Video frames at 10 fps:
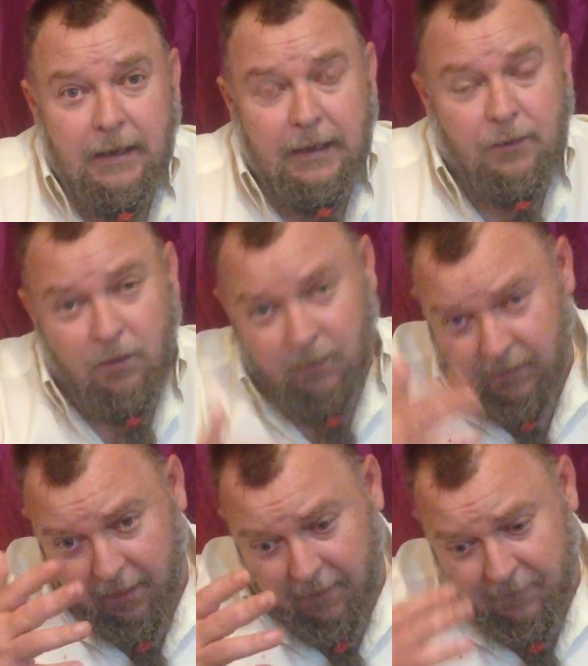It will
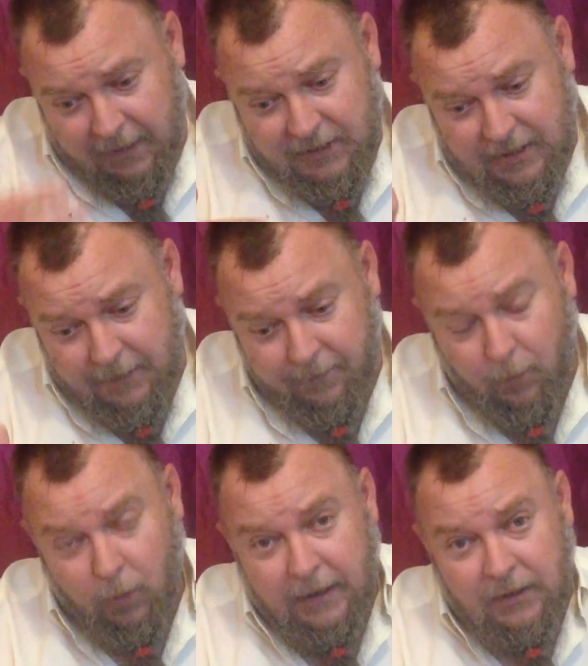eventually
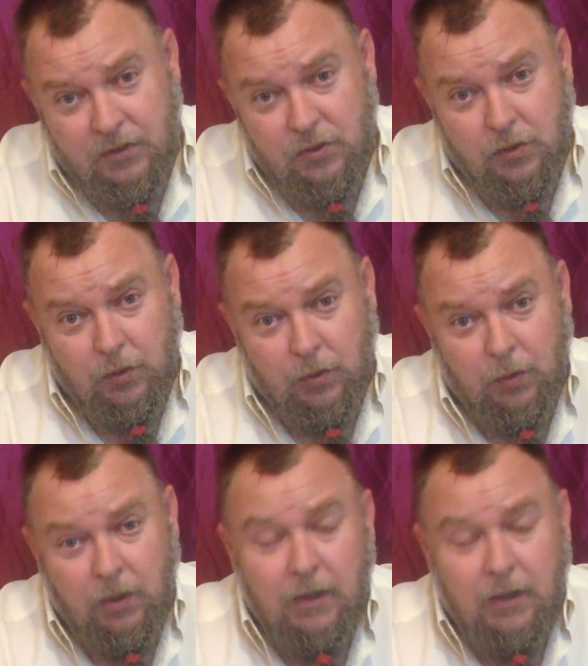fall into